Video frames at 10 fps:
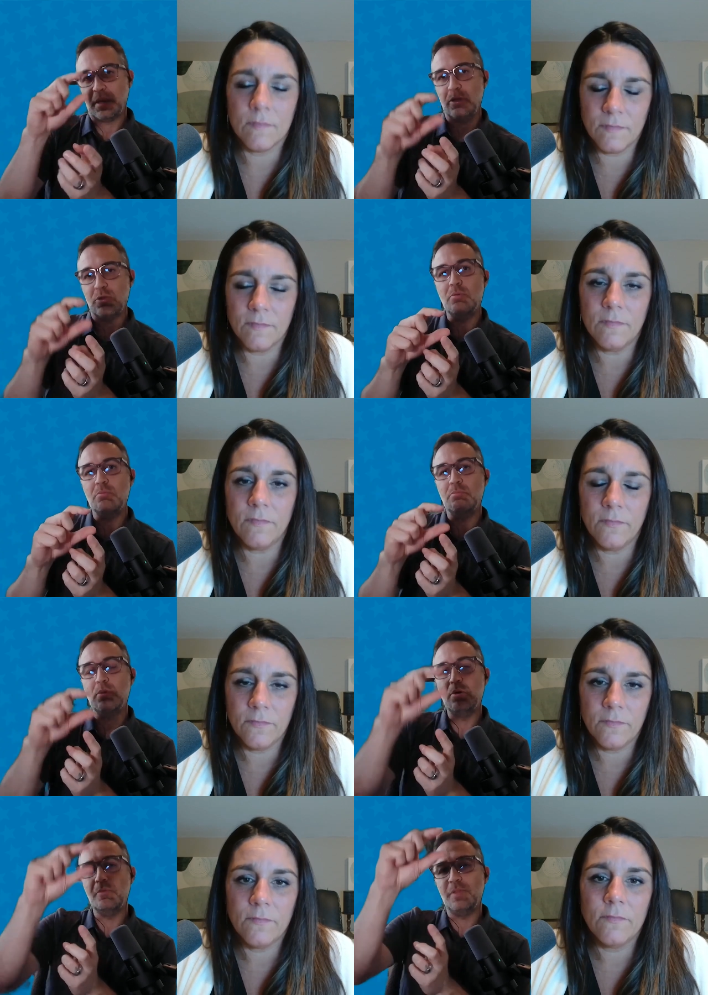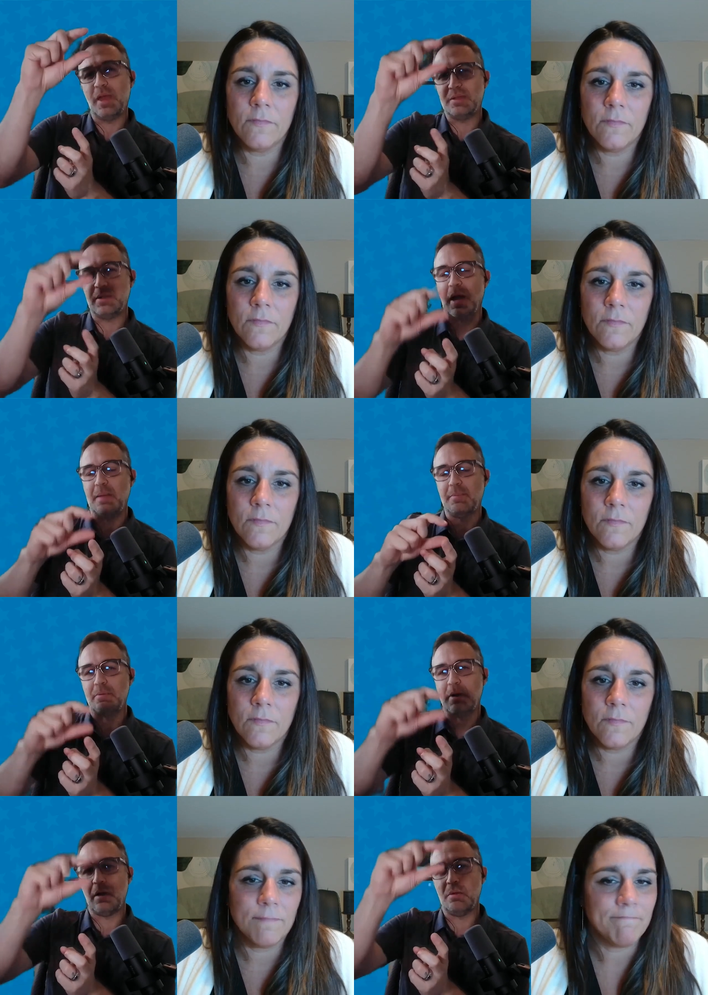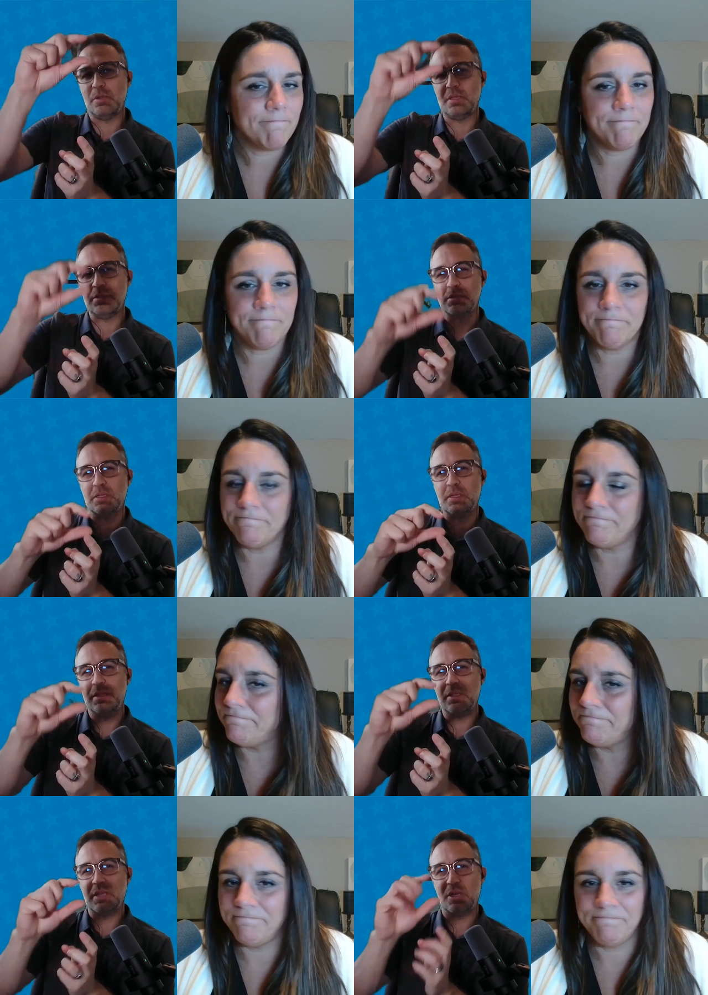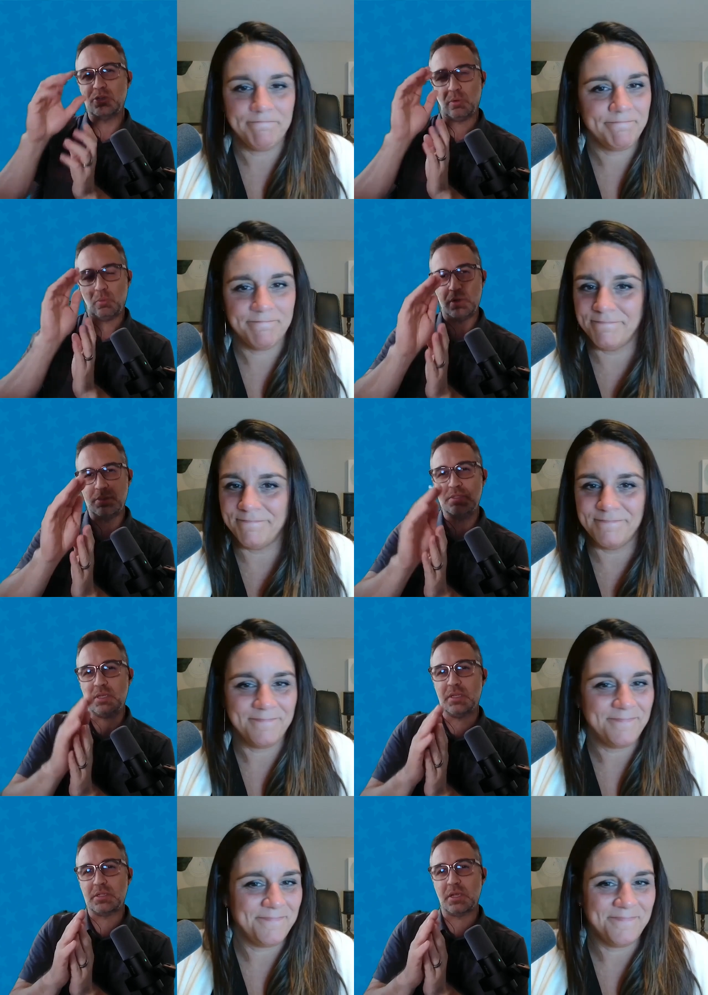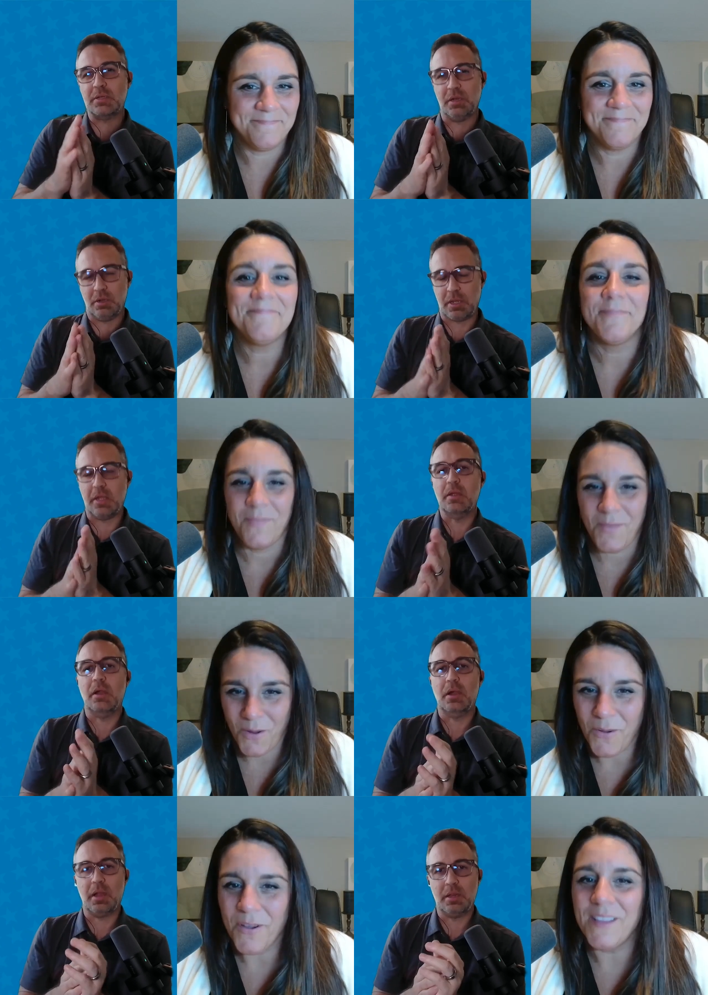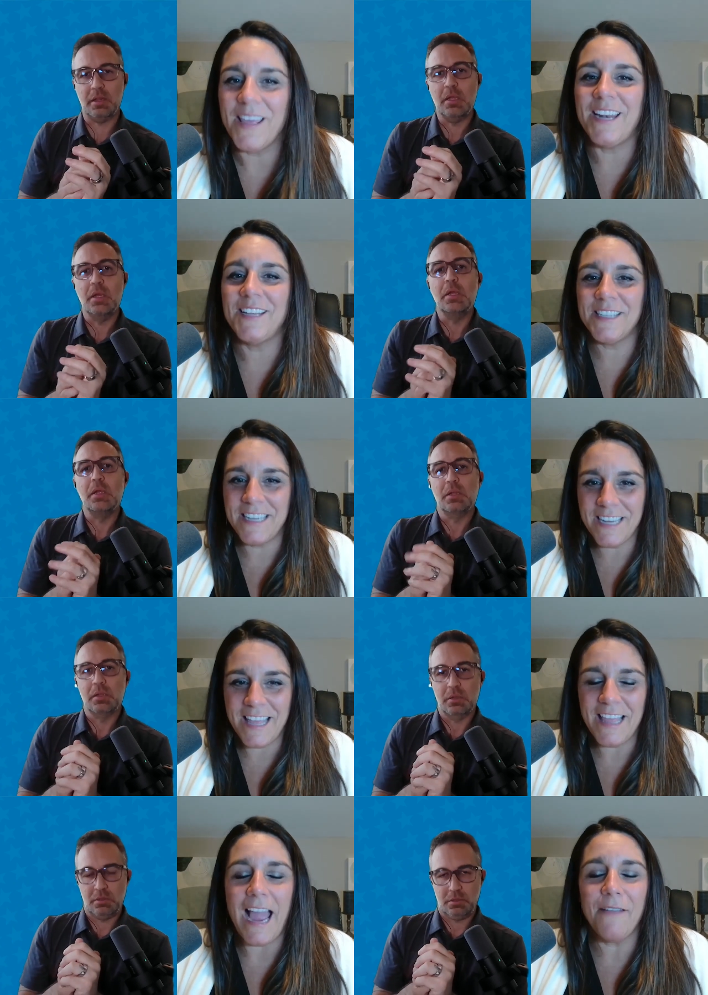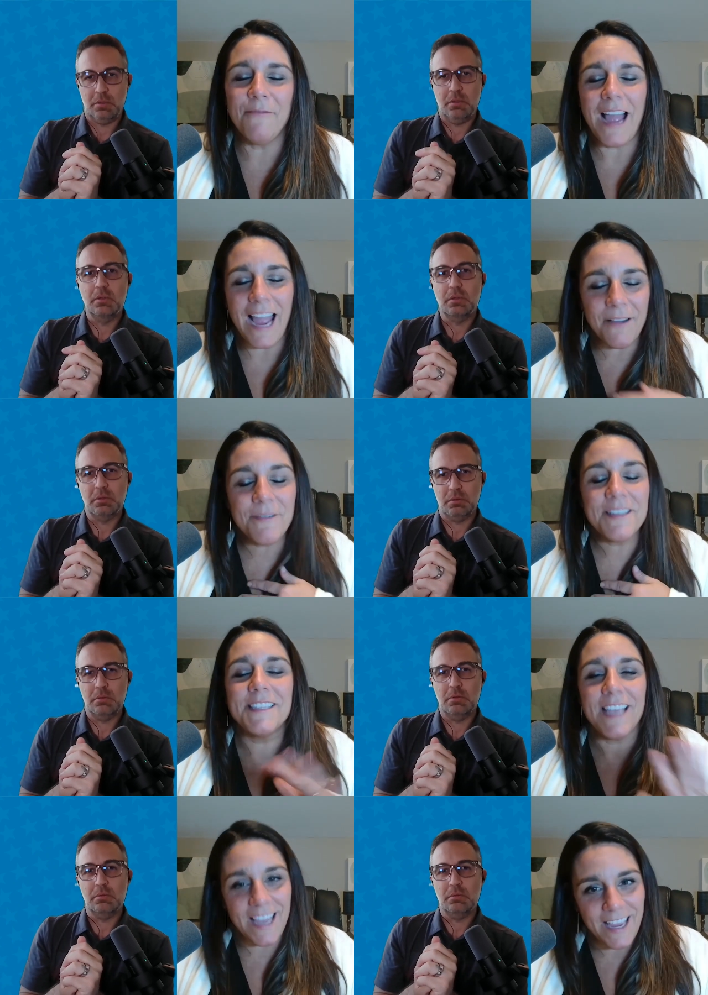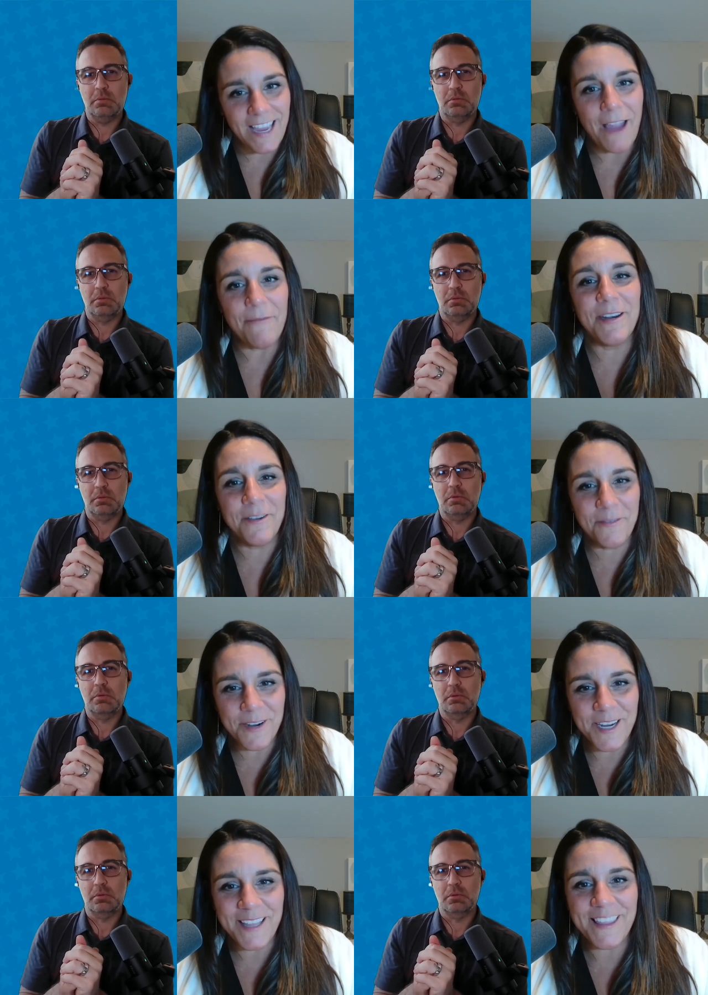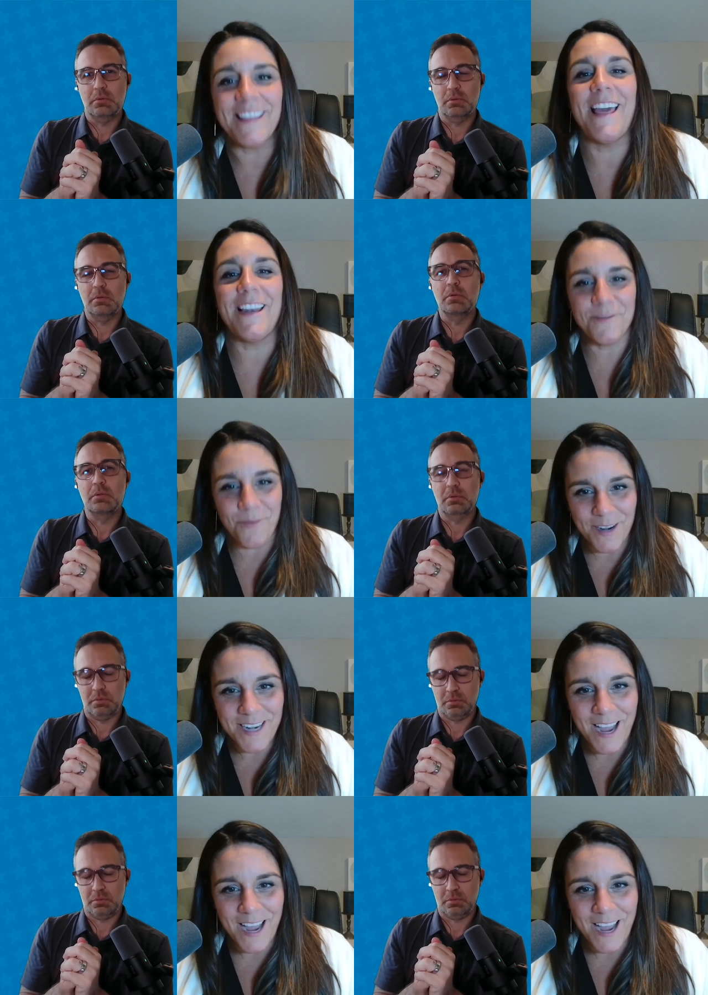Speaker 1: can mm-hmm. you move that time around easily in the schedule, or once it's in, it's locked in? Okay, all right. That is
Speaker 2: a, I I would say I would agree that that is one